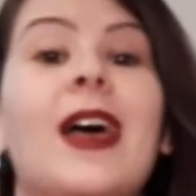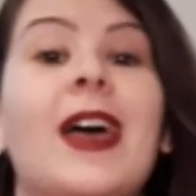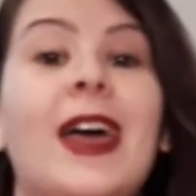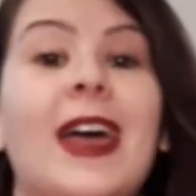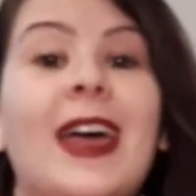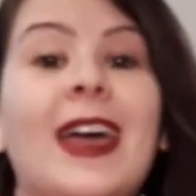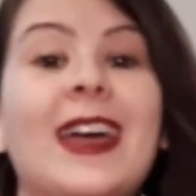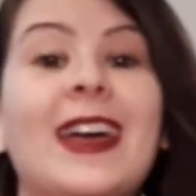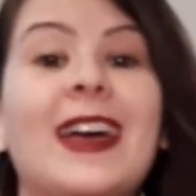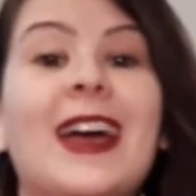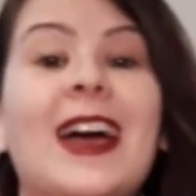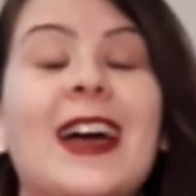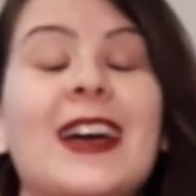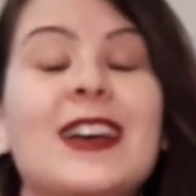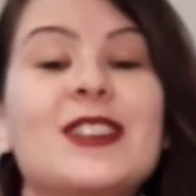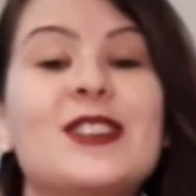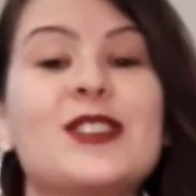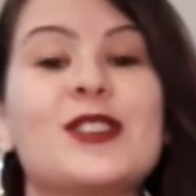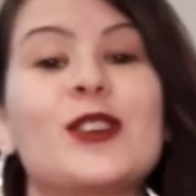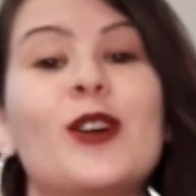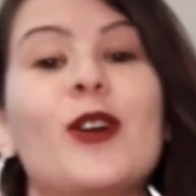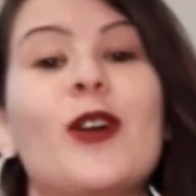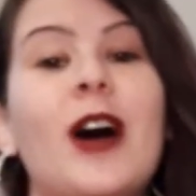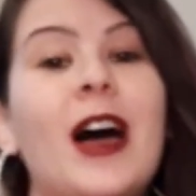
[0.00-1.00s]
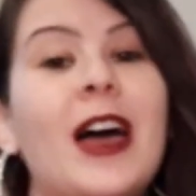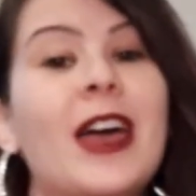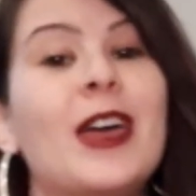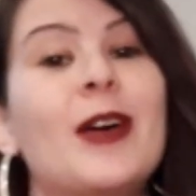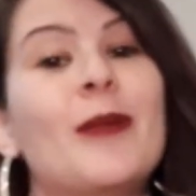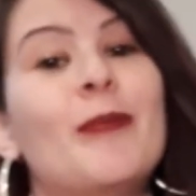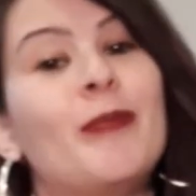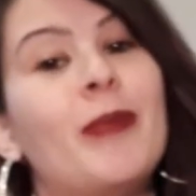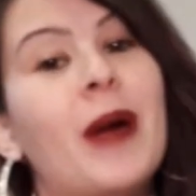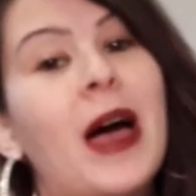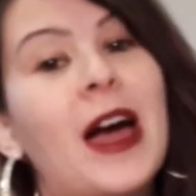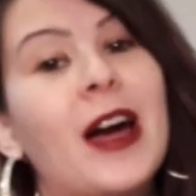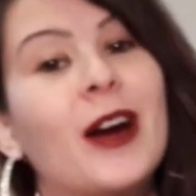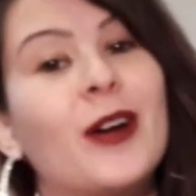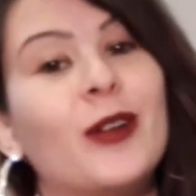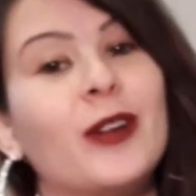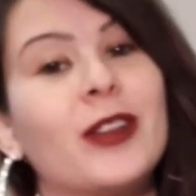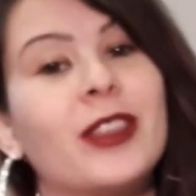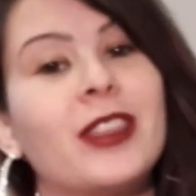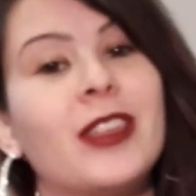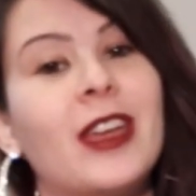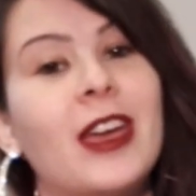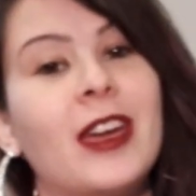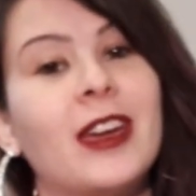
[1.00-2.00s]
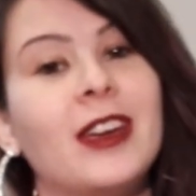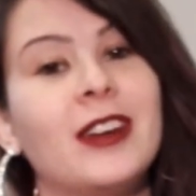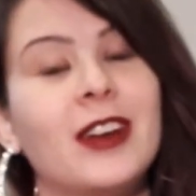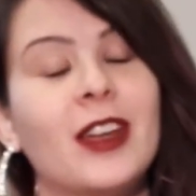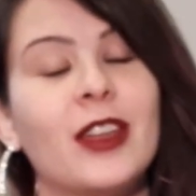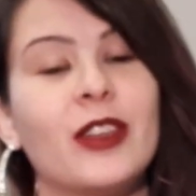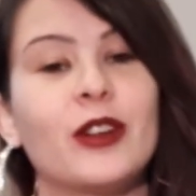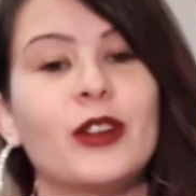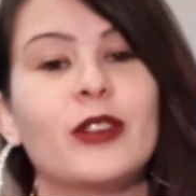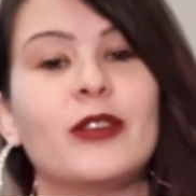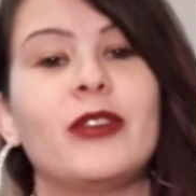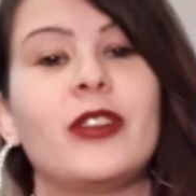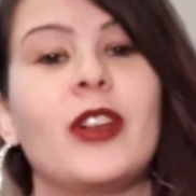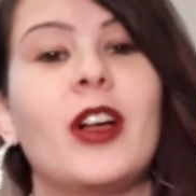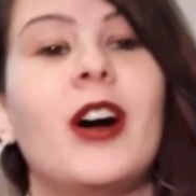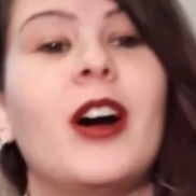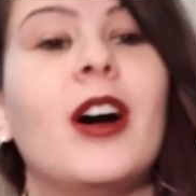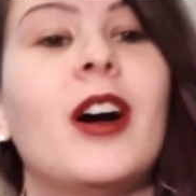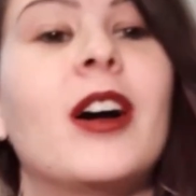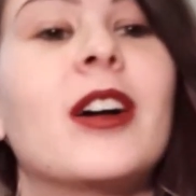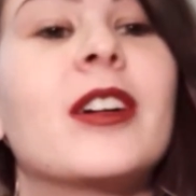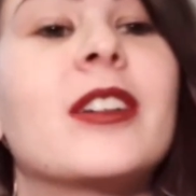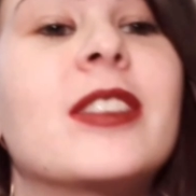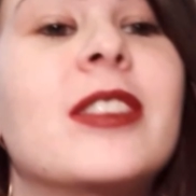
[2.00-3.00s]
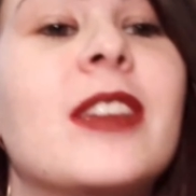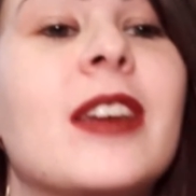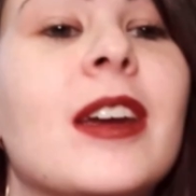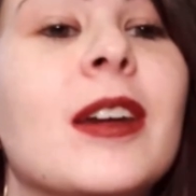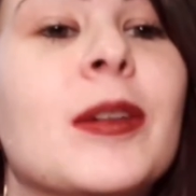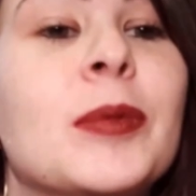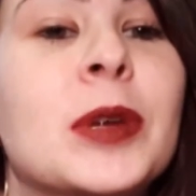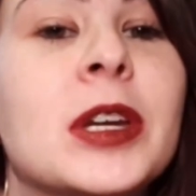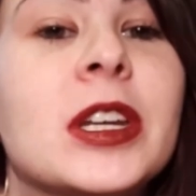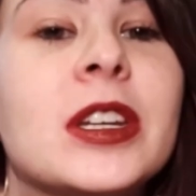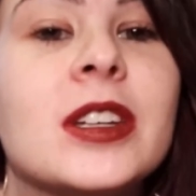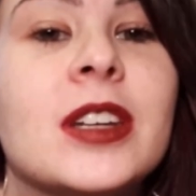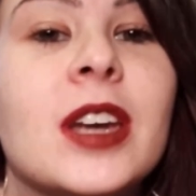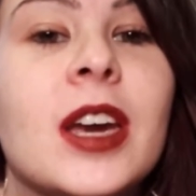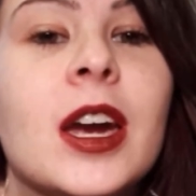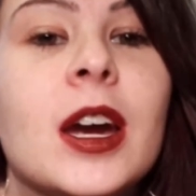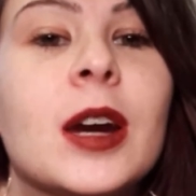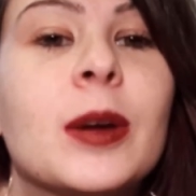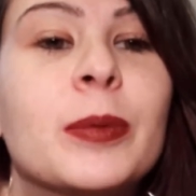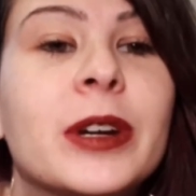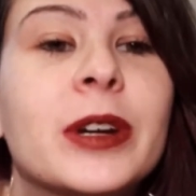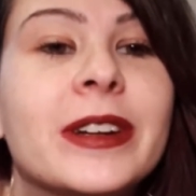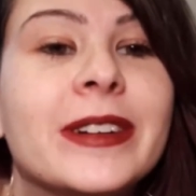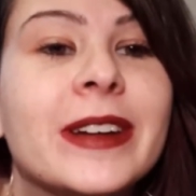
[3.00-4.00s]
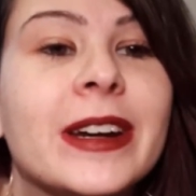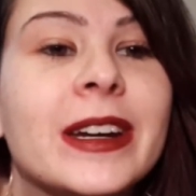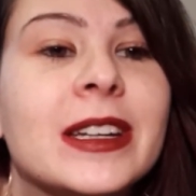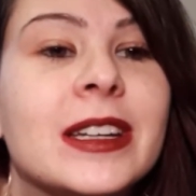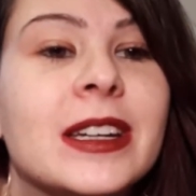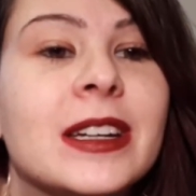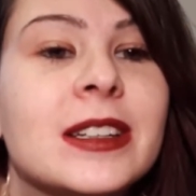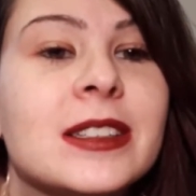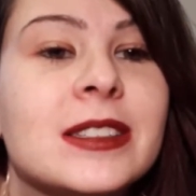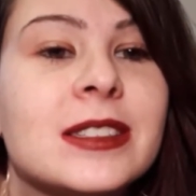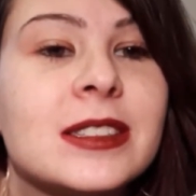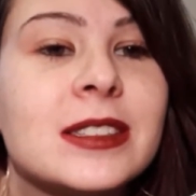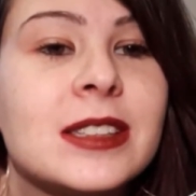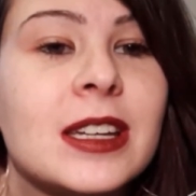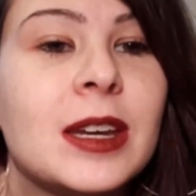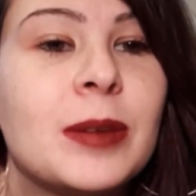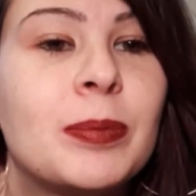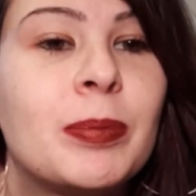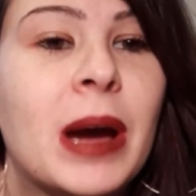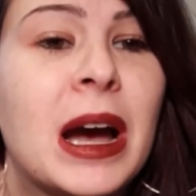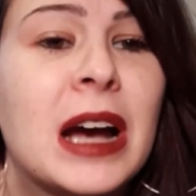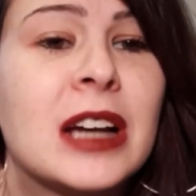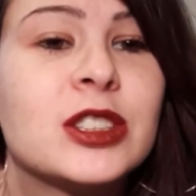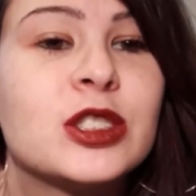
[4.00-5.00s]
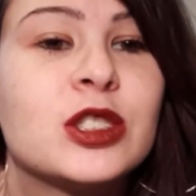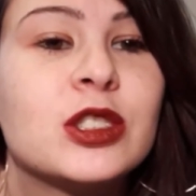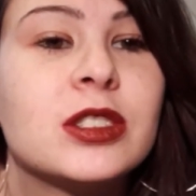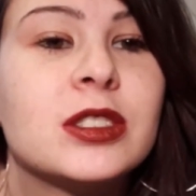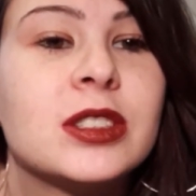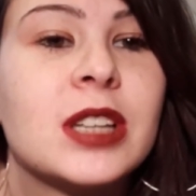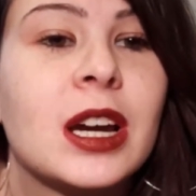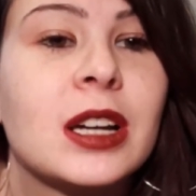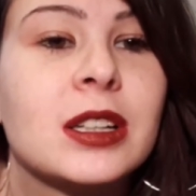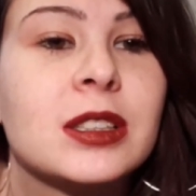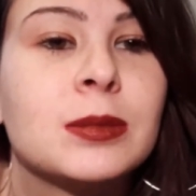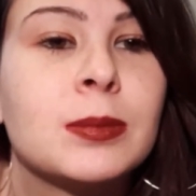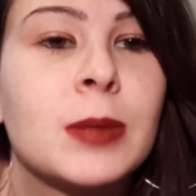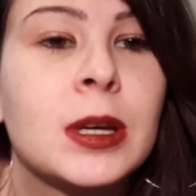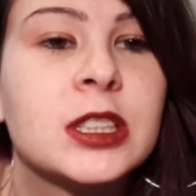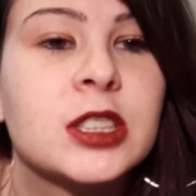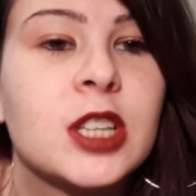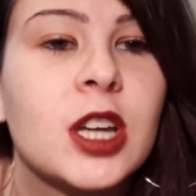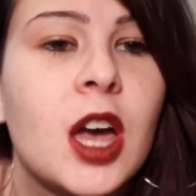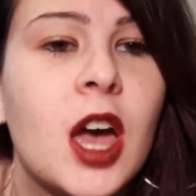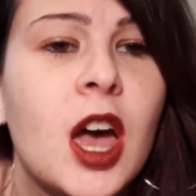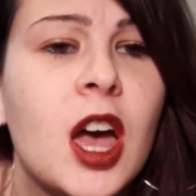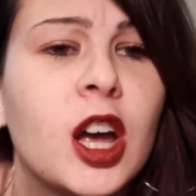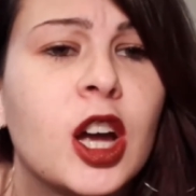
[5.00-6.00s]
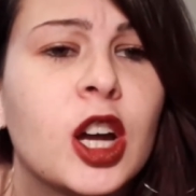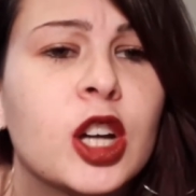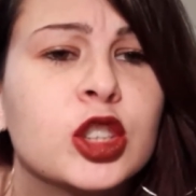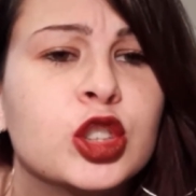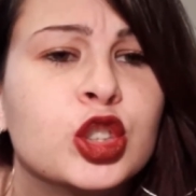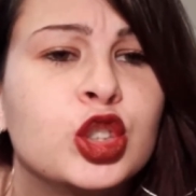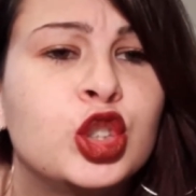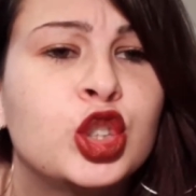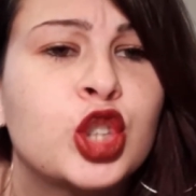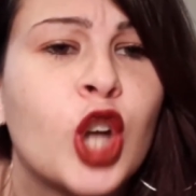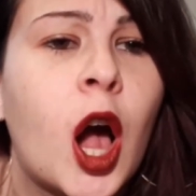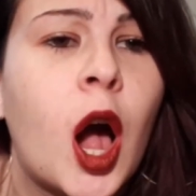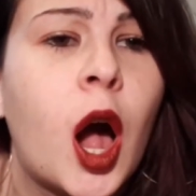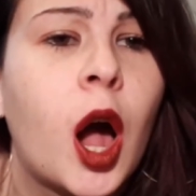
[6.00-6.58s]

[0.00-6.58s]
Hey guys, so I am back with another vlog. Damn it, Cameron, I can't see past your text message.